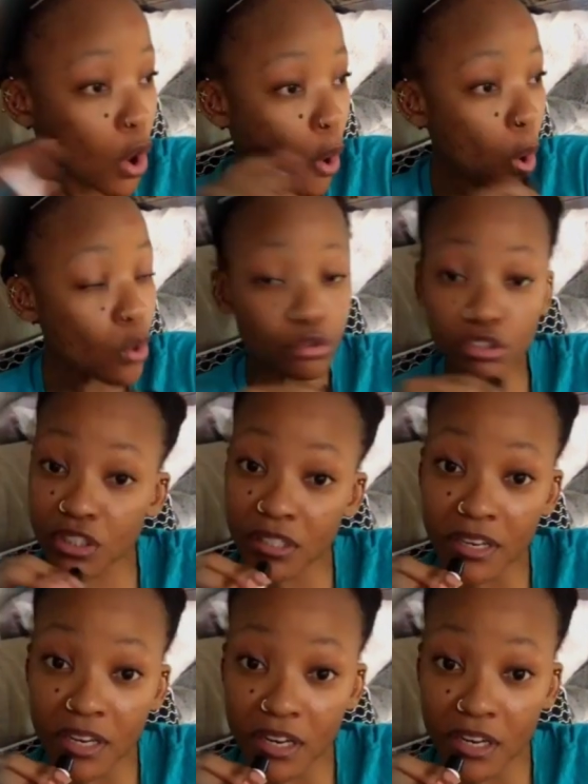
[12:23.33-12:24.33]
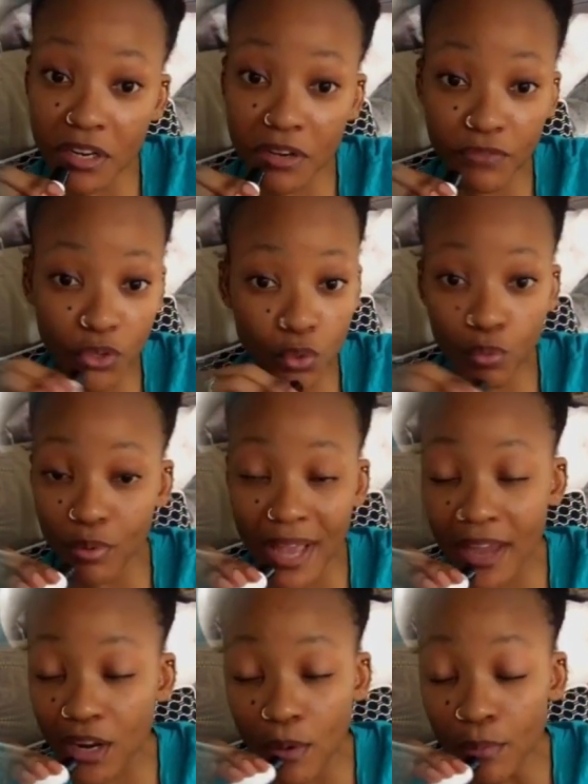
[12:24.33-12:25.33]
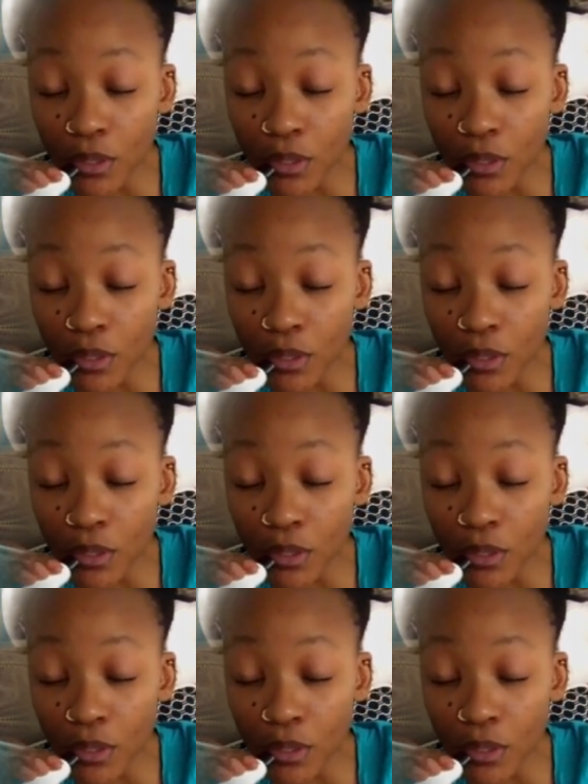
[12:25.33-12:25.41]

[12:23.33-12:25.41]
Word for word: Oh, Steve, you better